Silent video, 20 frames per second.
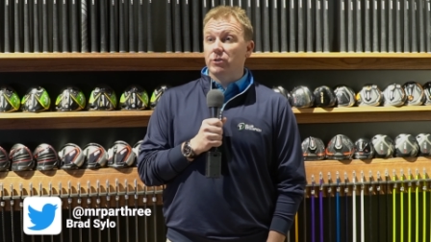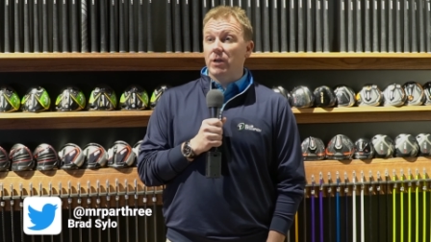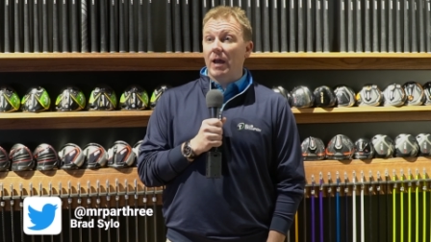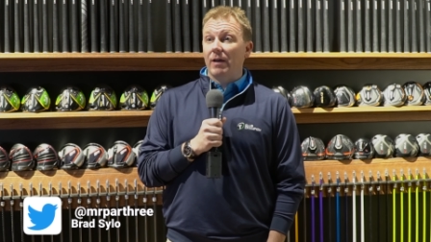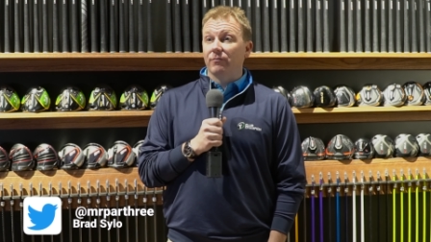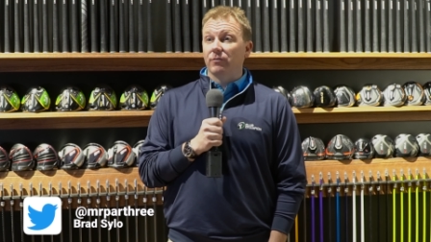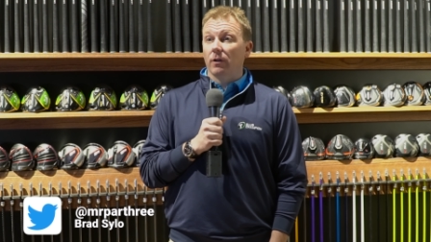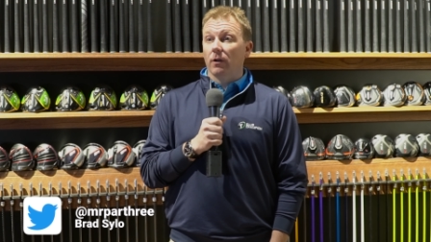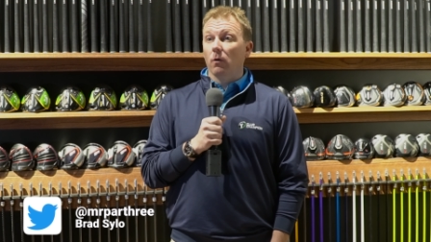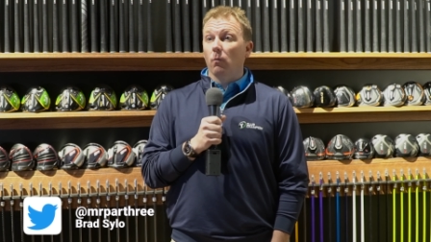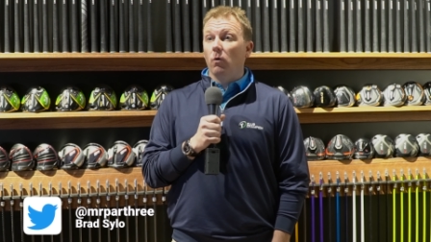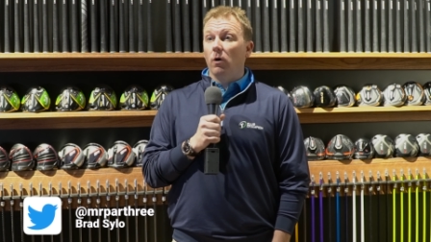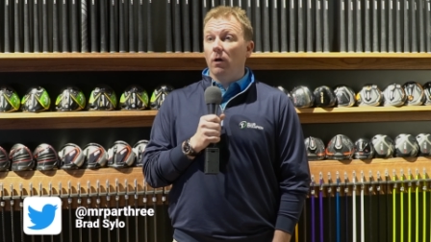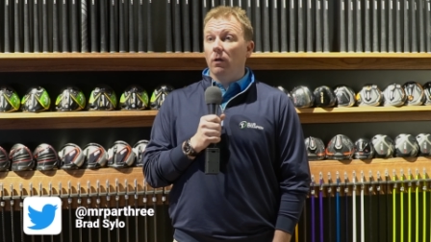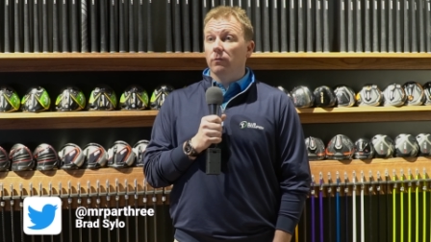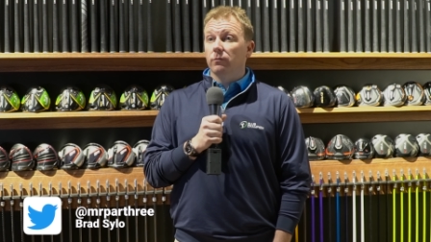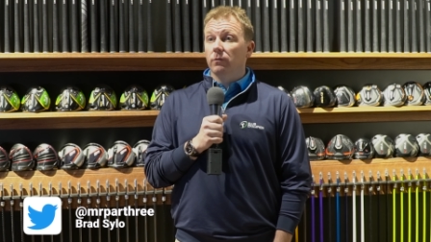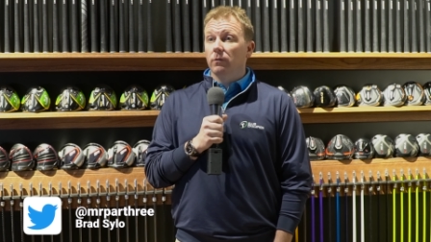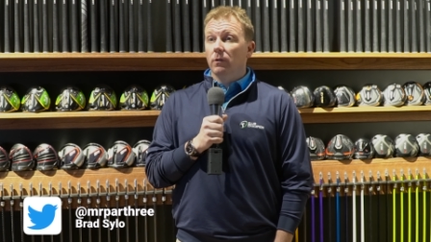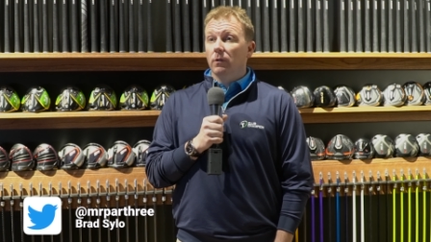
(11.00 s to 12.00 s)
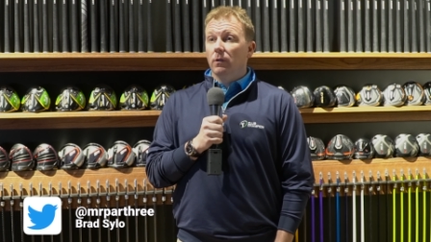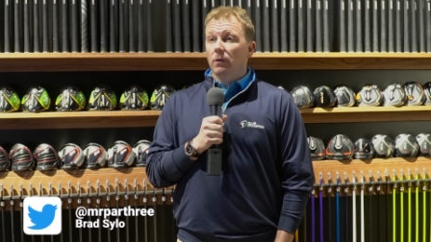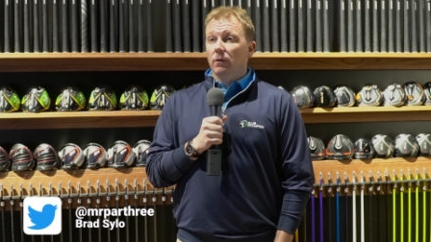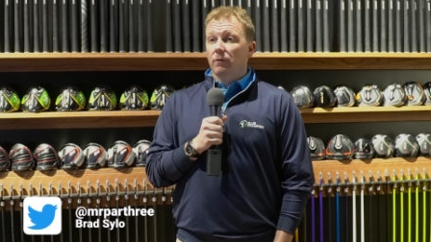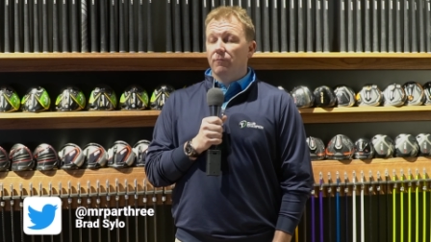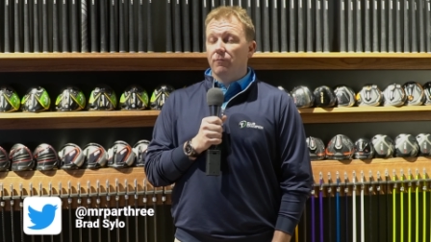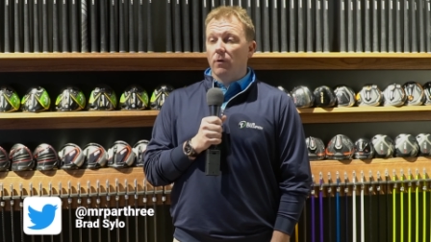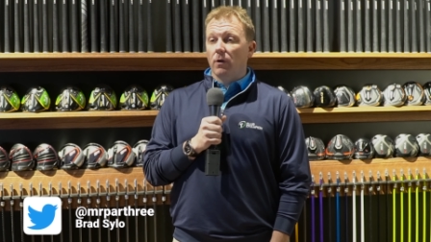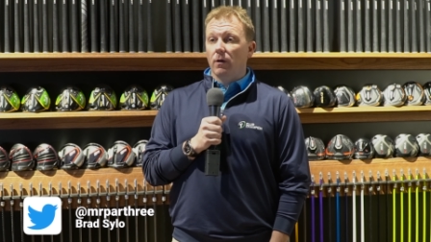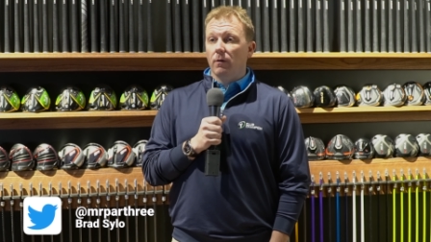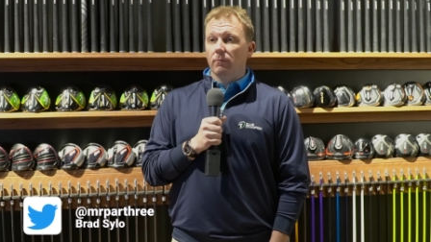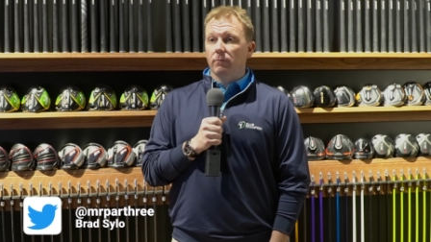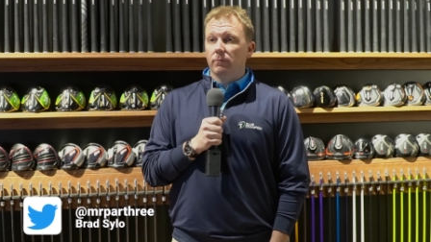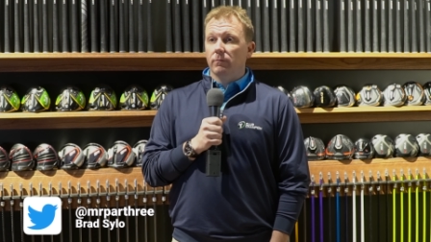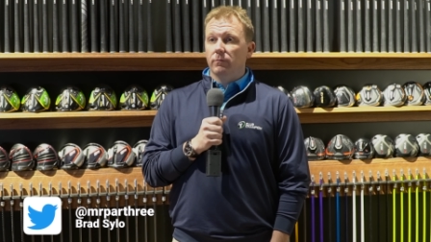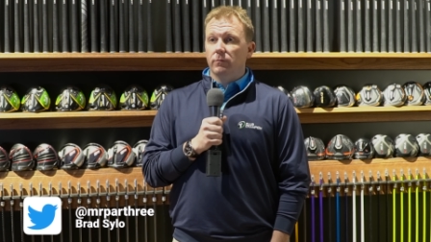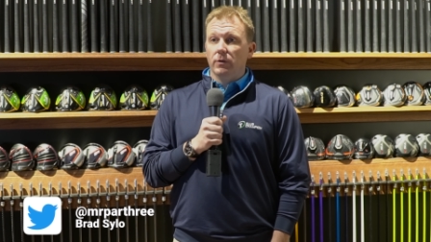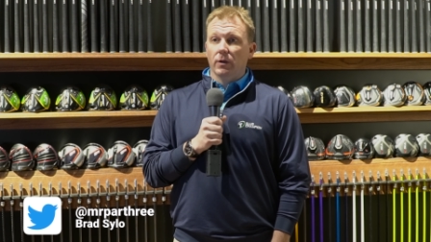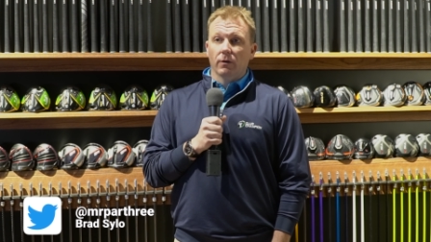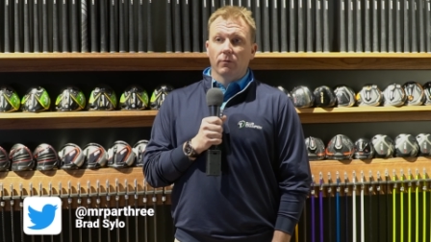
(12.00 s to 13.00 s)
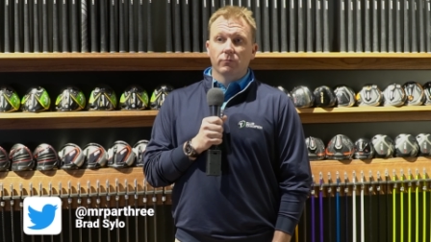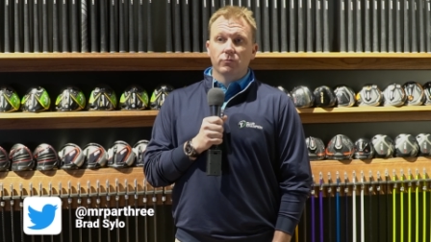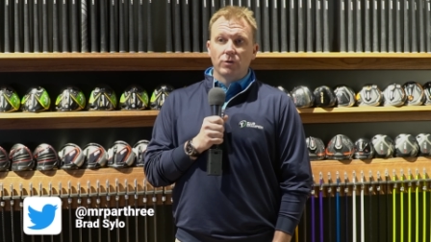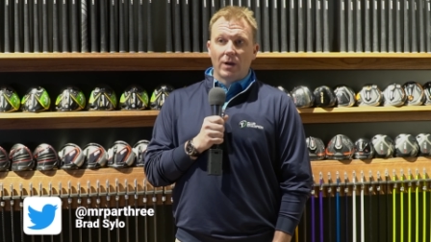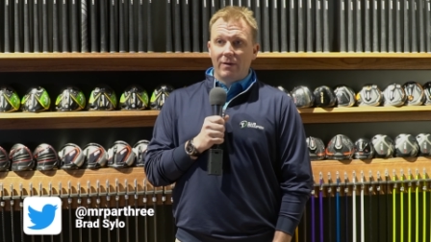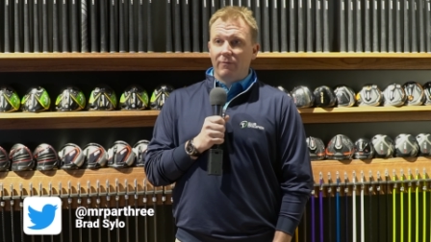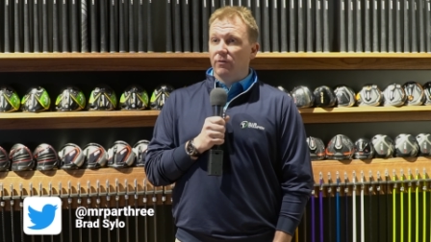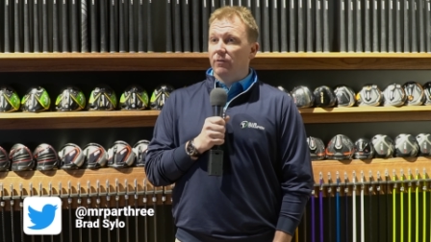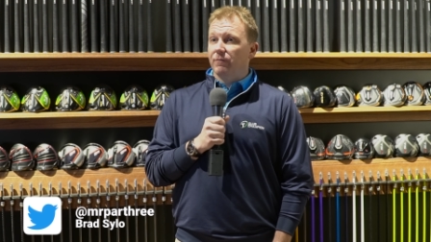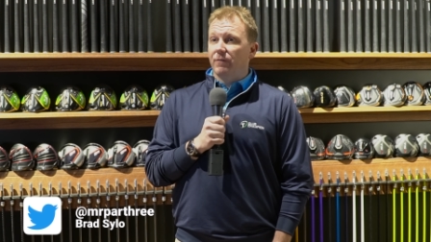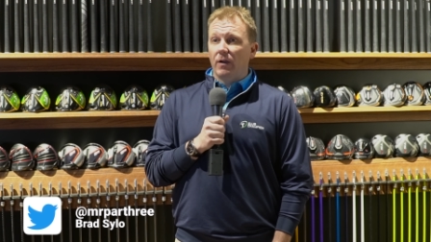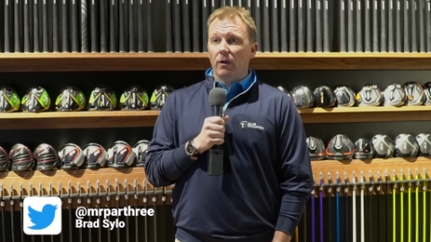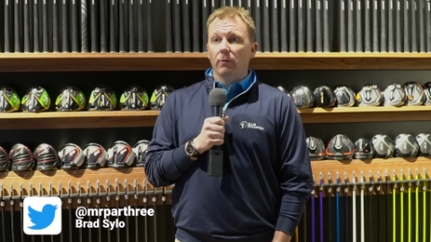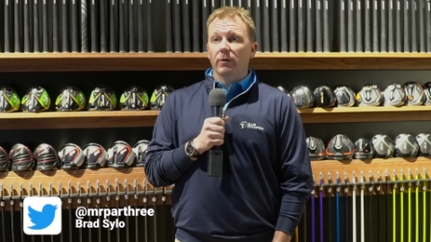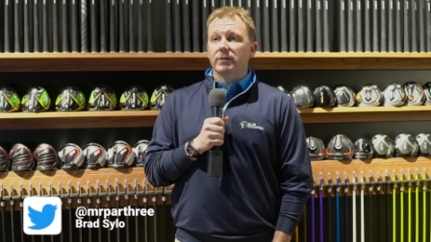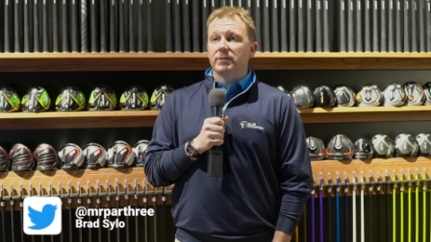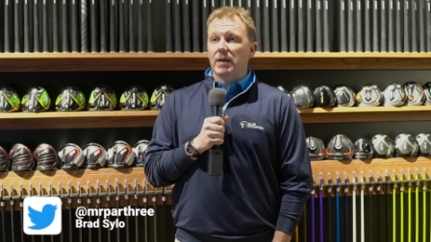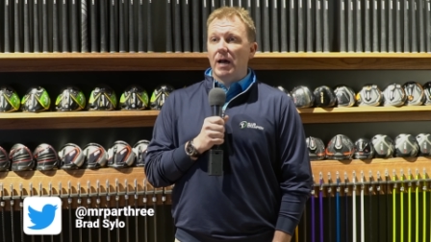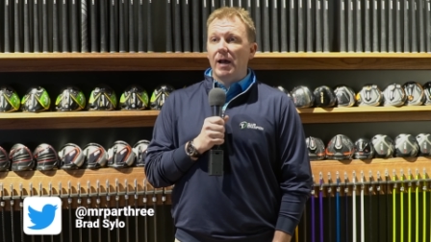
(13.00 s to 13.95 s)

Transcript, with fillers: shafts on our walls, from you know driver fairways,